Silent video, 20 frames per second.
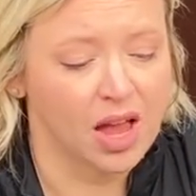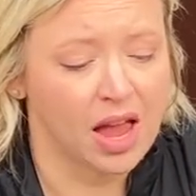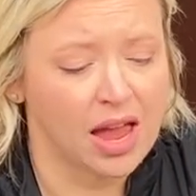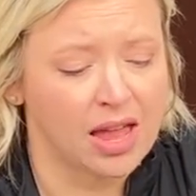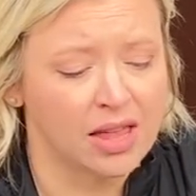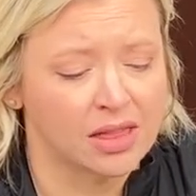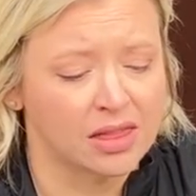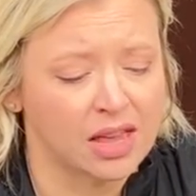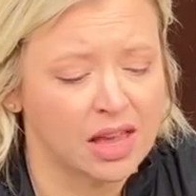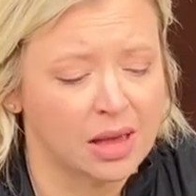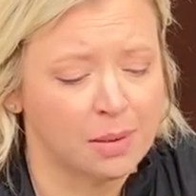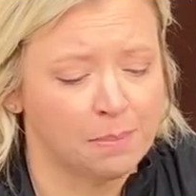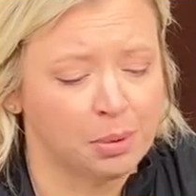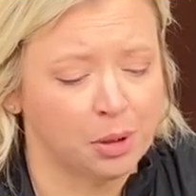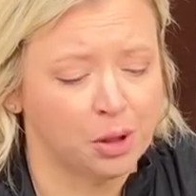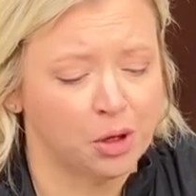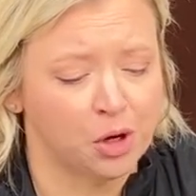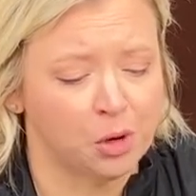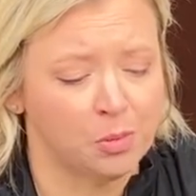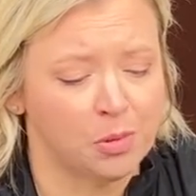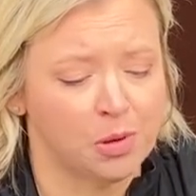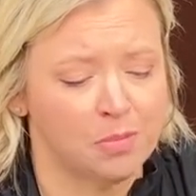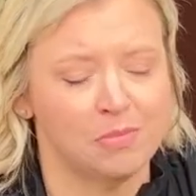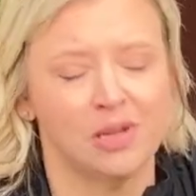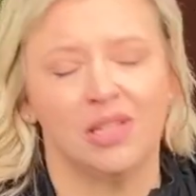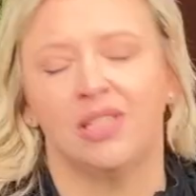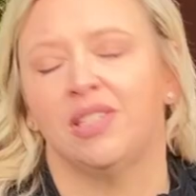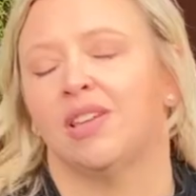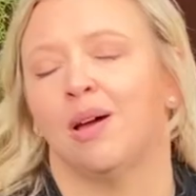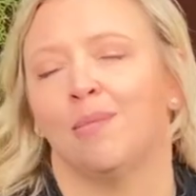And they bloom
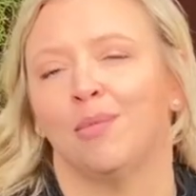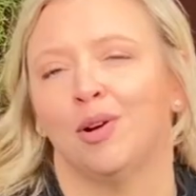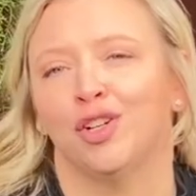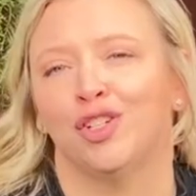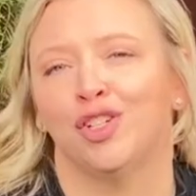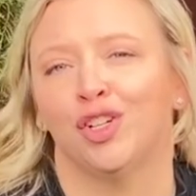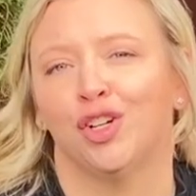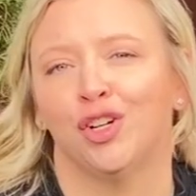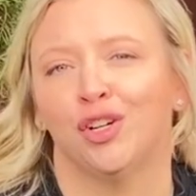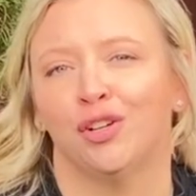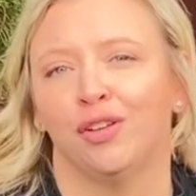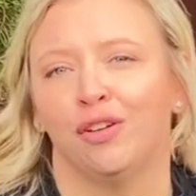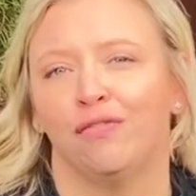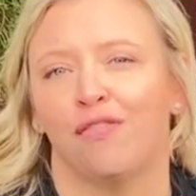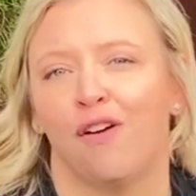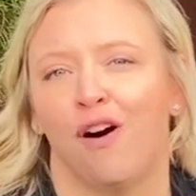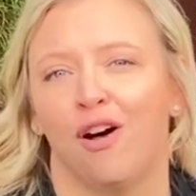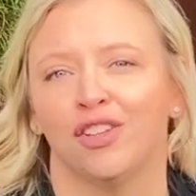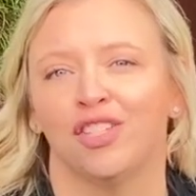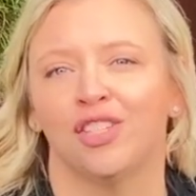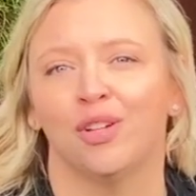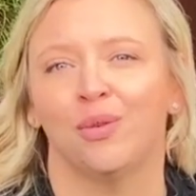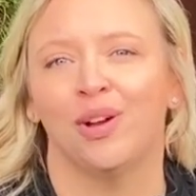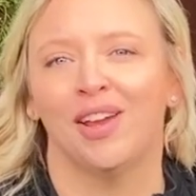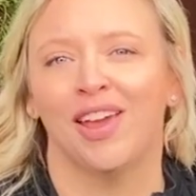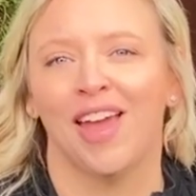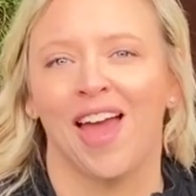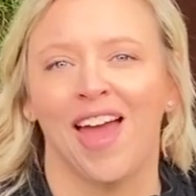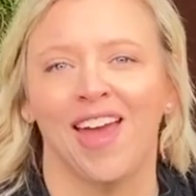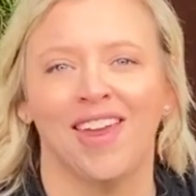midsummer to early fall. So
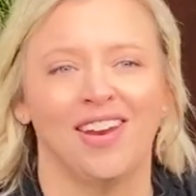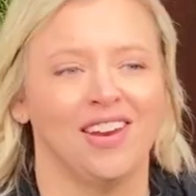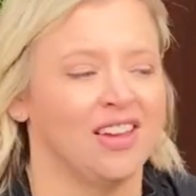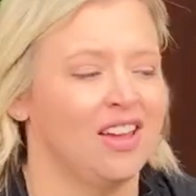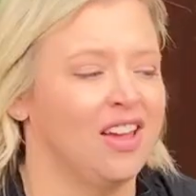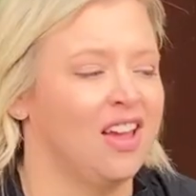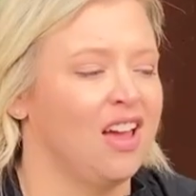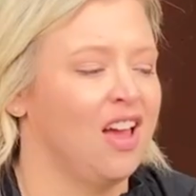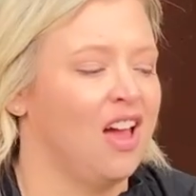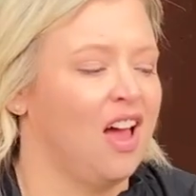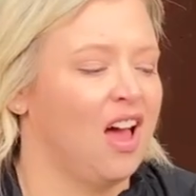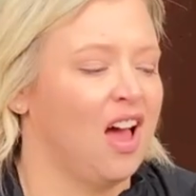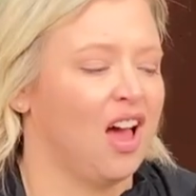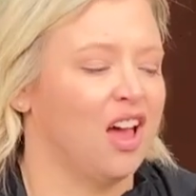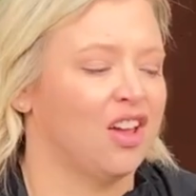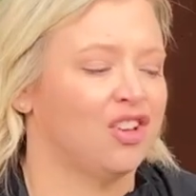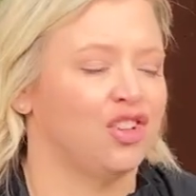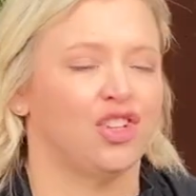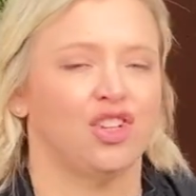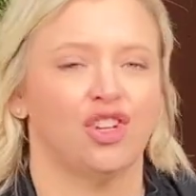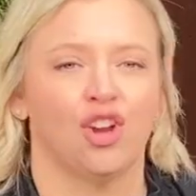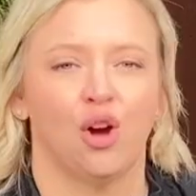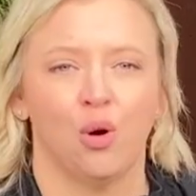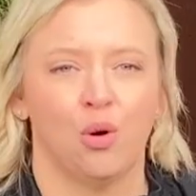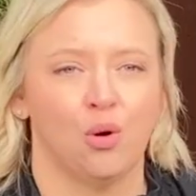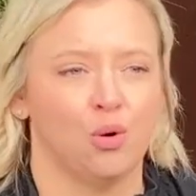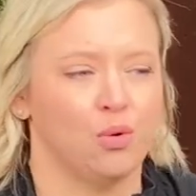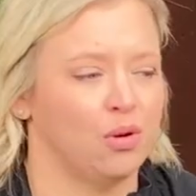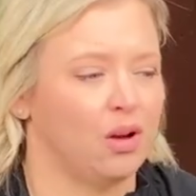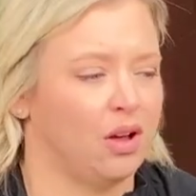again, a
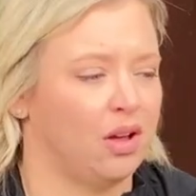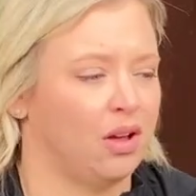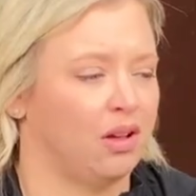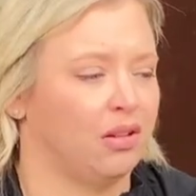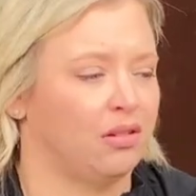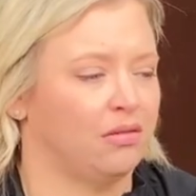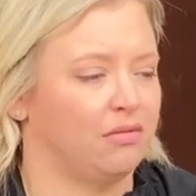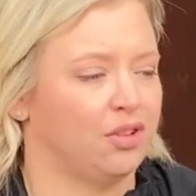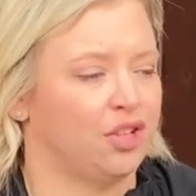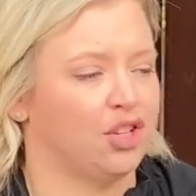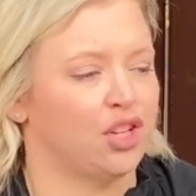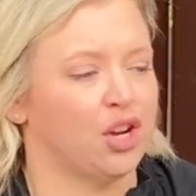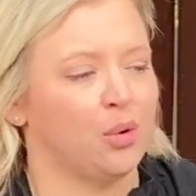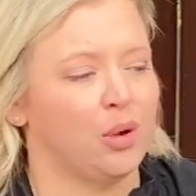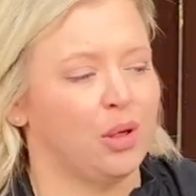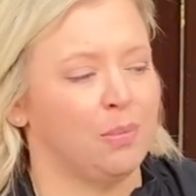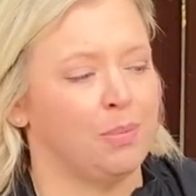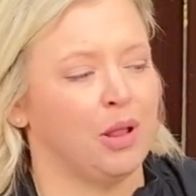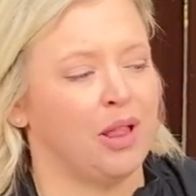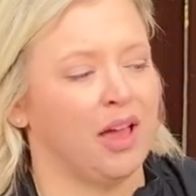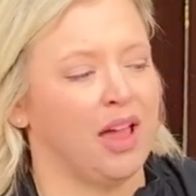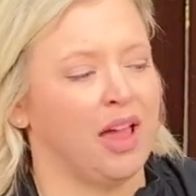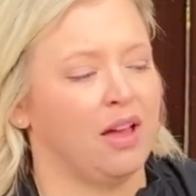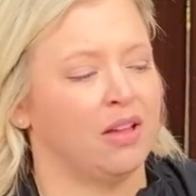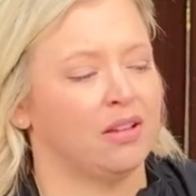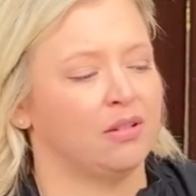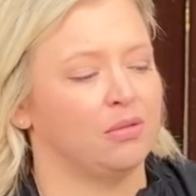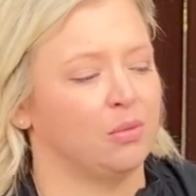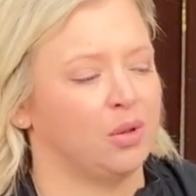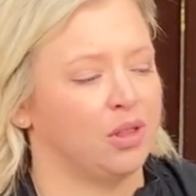showy
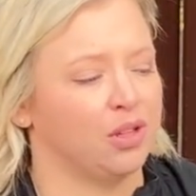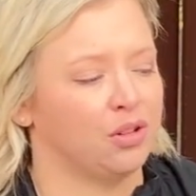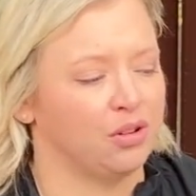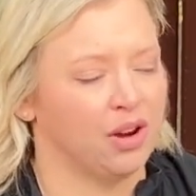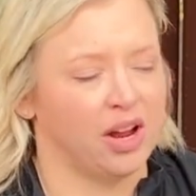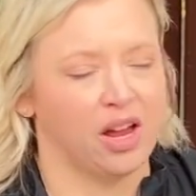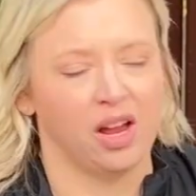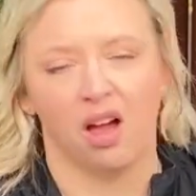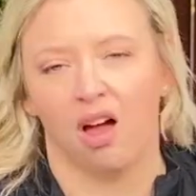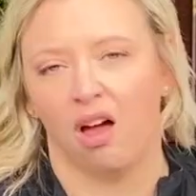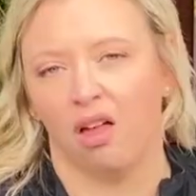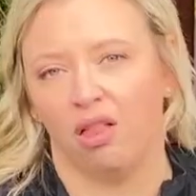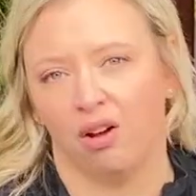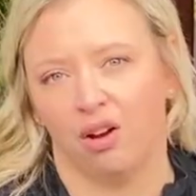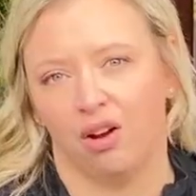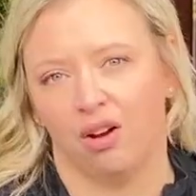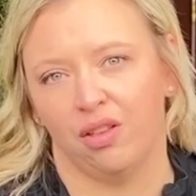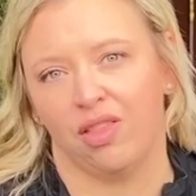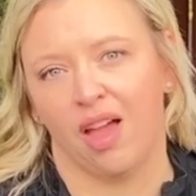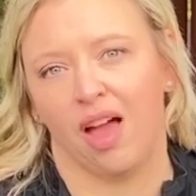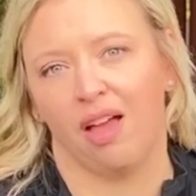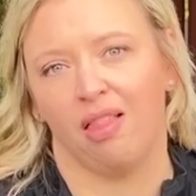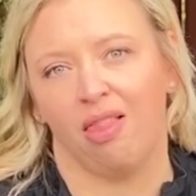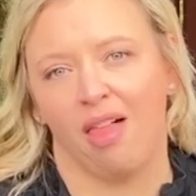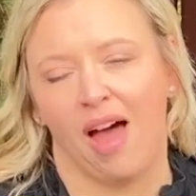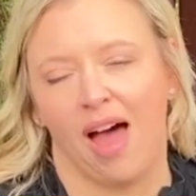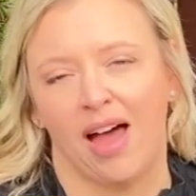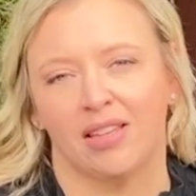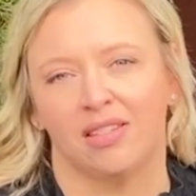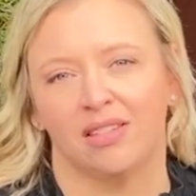plant with great color that
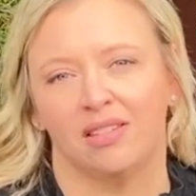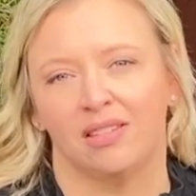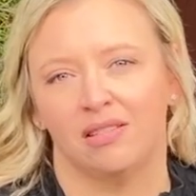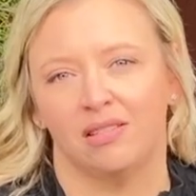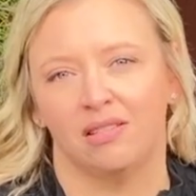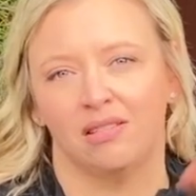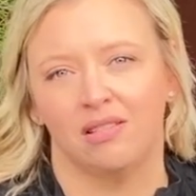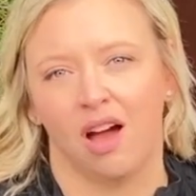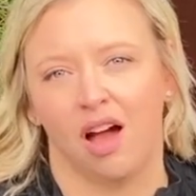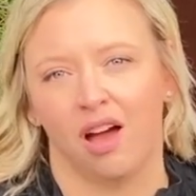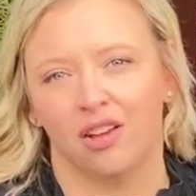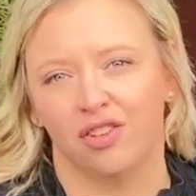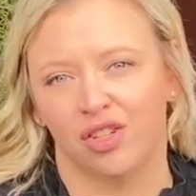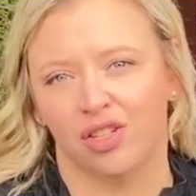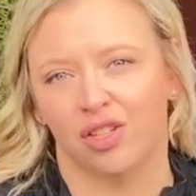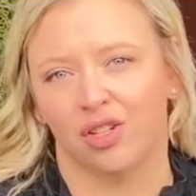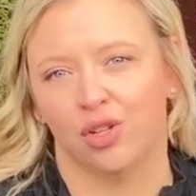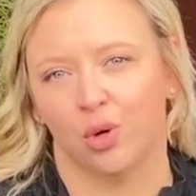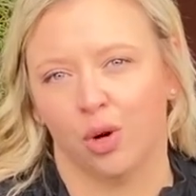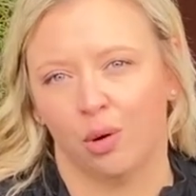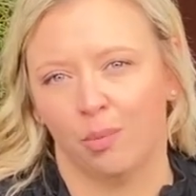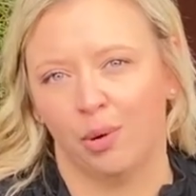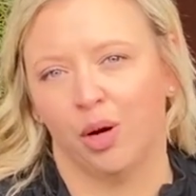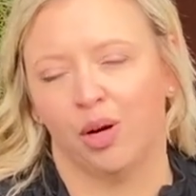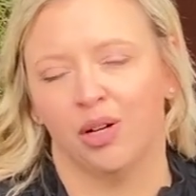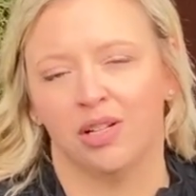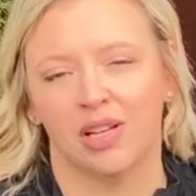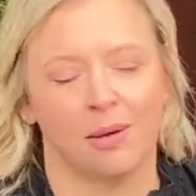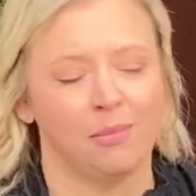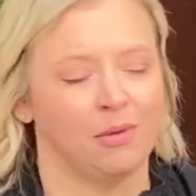lasts not just a short
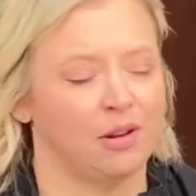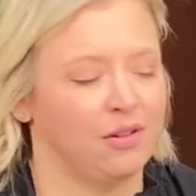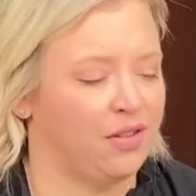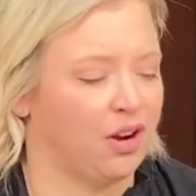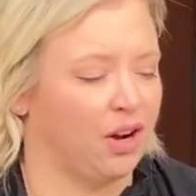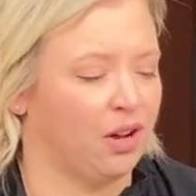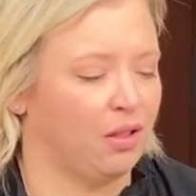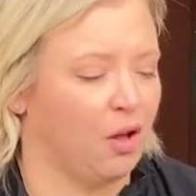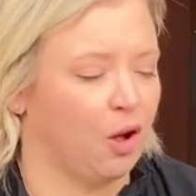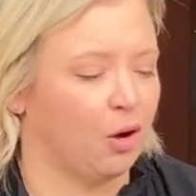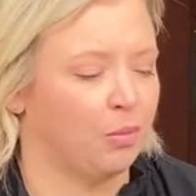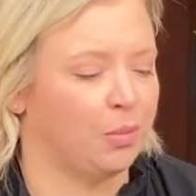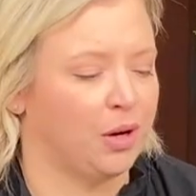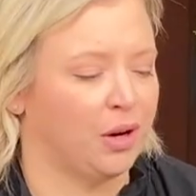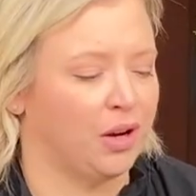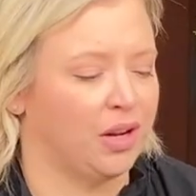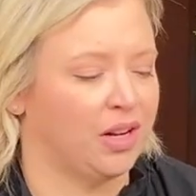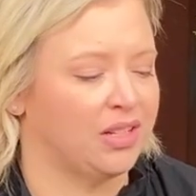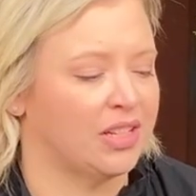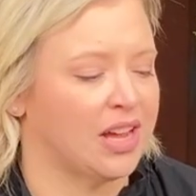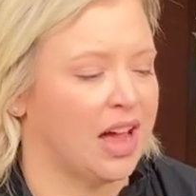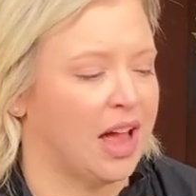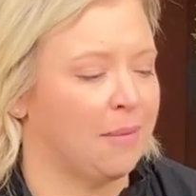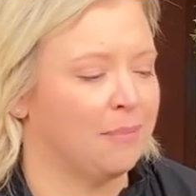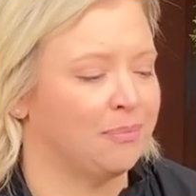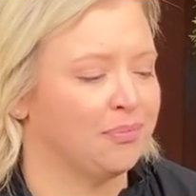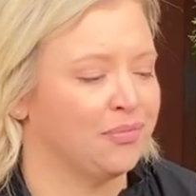period of time, but a very long period of time.